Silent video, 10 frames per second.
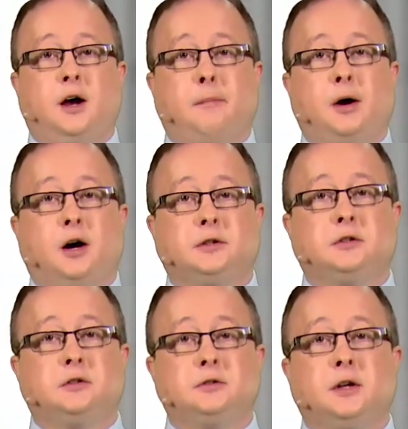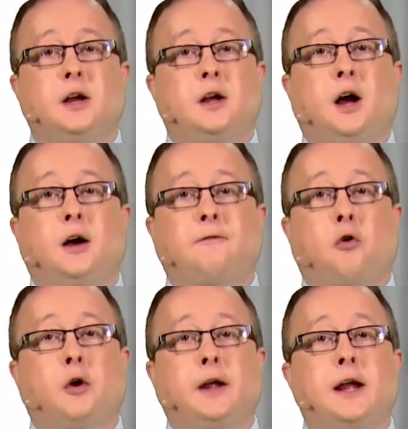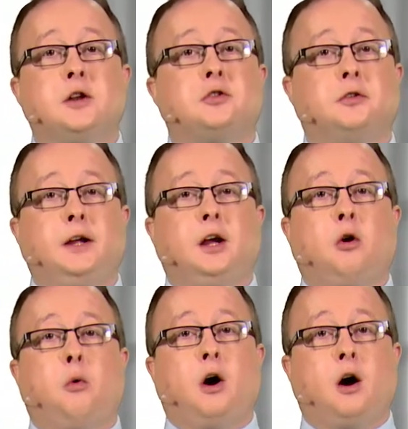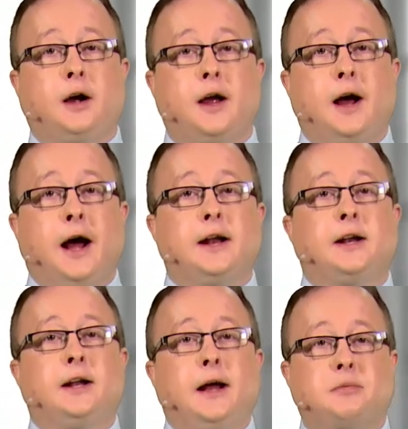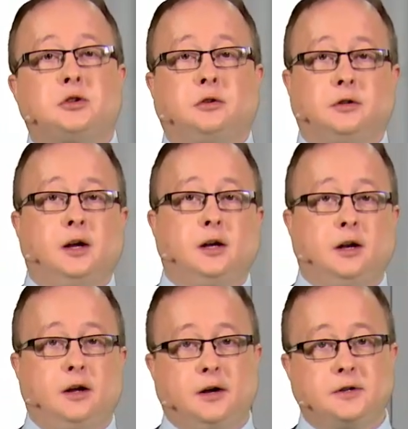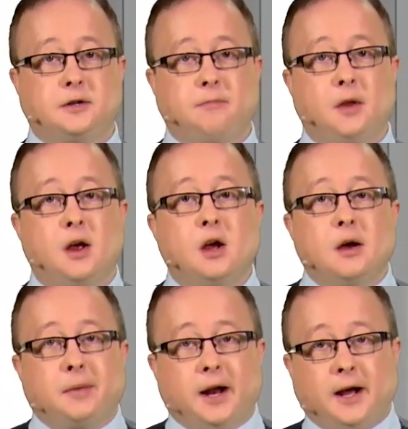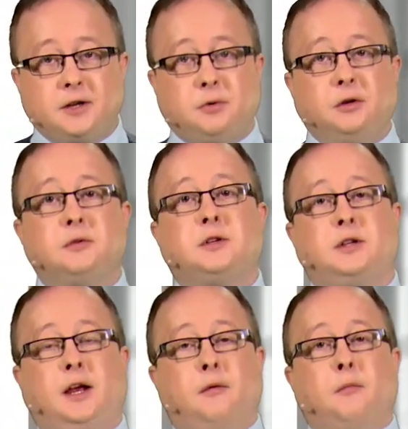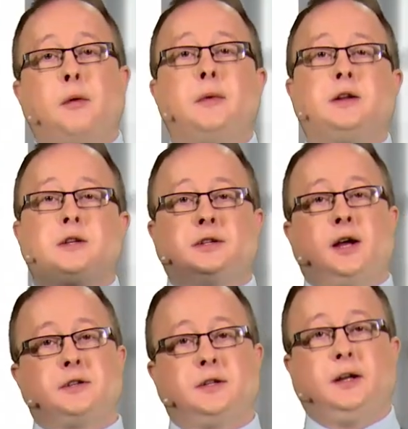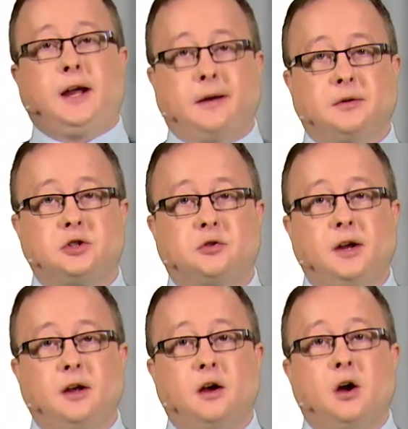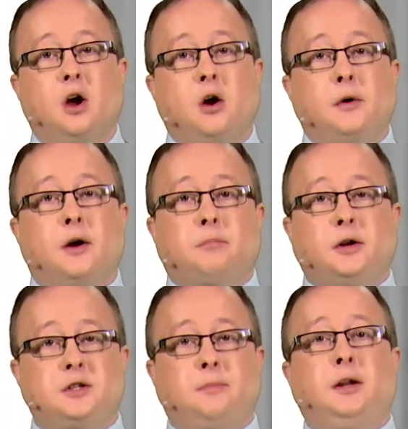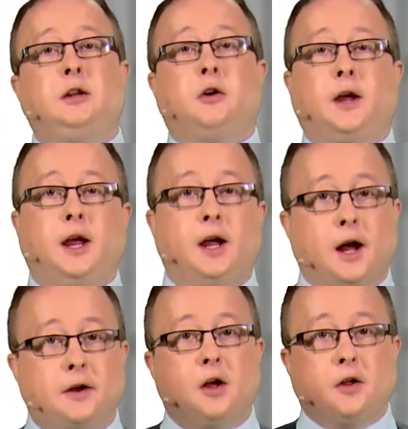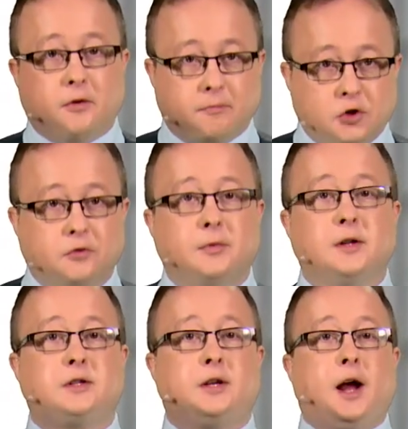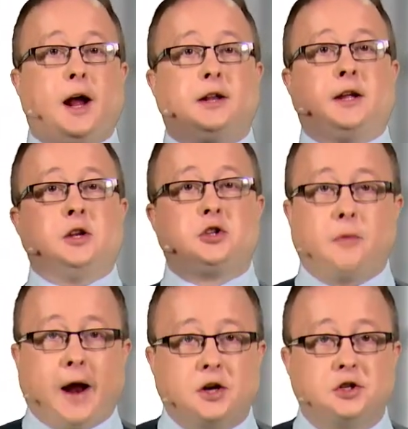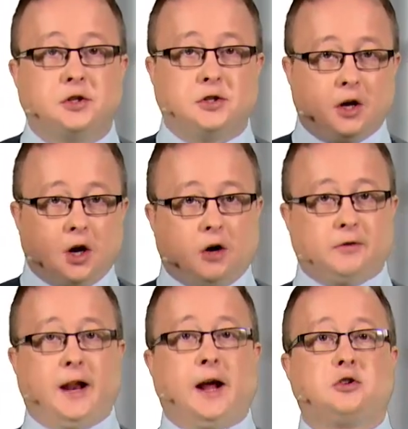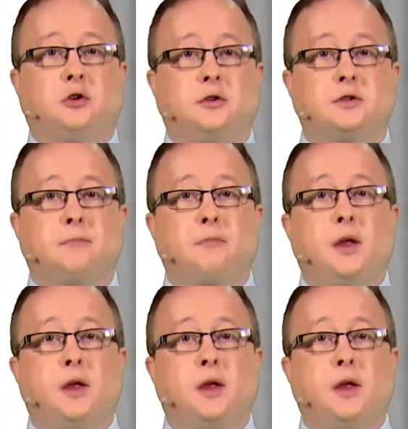particles falling into the quark and lepton class. But as we will see, when we are discussing chemistry, we are principally looking at the movements and the interactions of electrons.